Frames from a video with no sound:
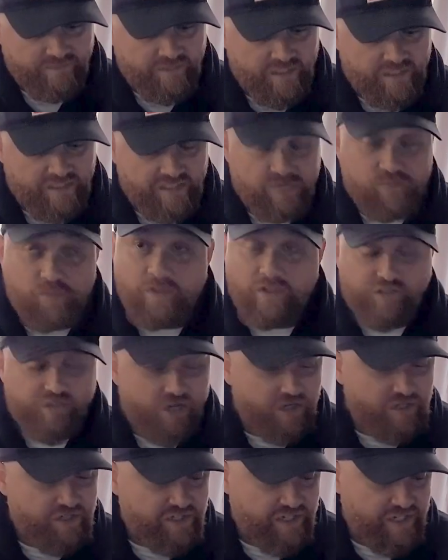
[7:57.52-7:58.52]
It says when you're
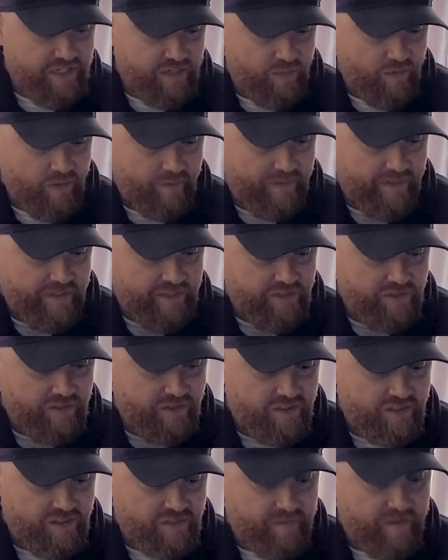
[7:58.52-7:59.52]
charging it, you want to make sure
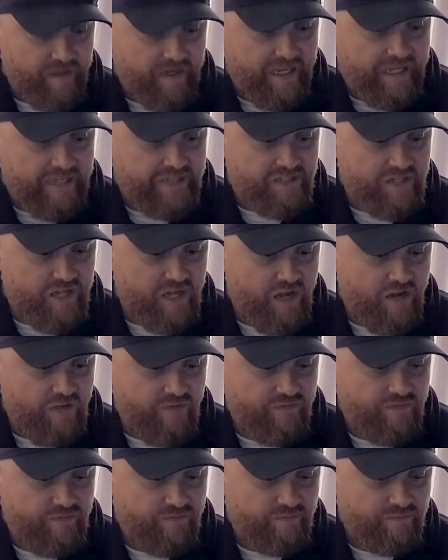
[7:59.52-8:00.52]
that the spotlight is
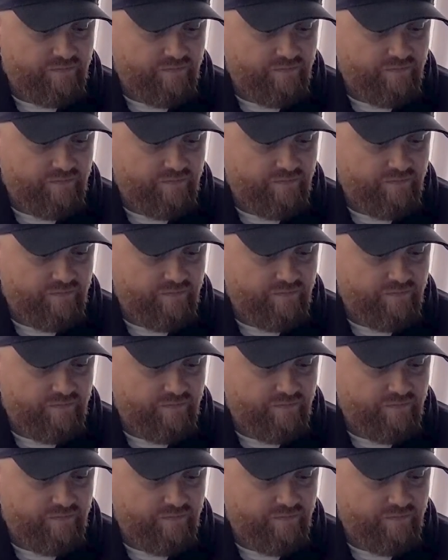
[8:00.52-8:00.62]
off.